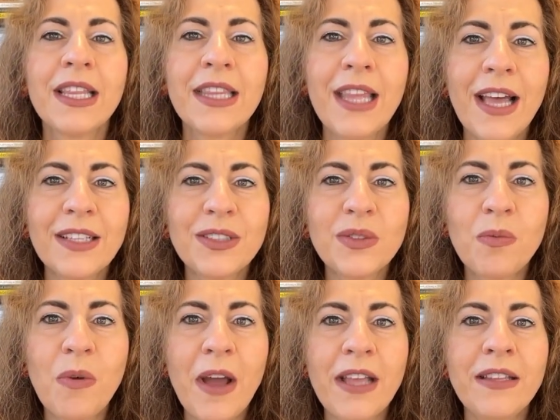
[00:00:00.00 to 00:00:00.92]
that's
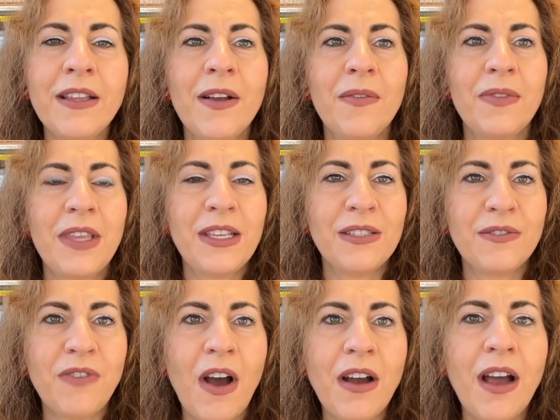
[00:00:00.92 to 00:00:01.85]
when these
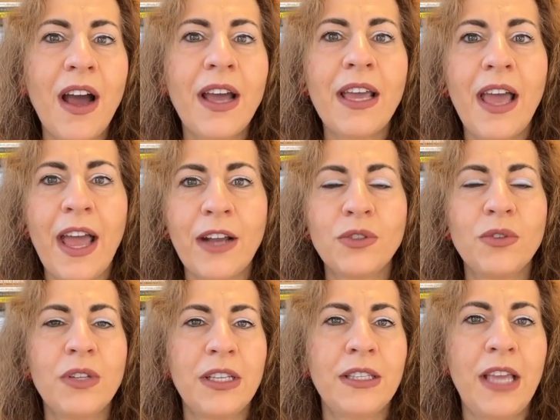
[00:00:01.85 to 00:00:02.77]
fungi
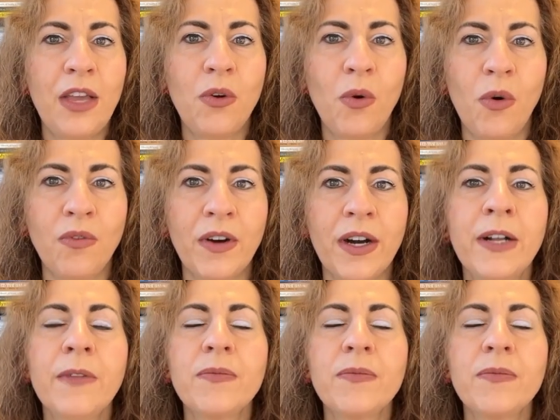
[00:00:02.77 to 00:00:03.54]
actually take over.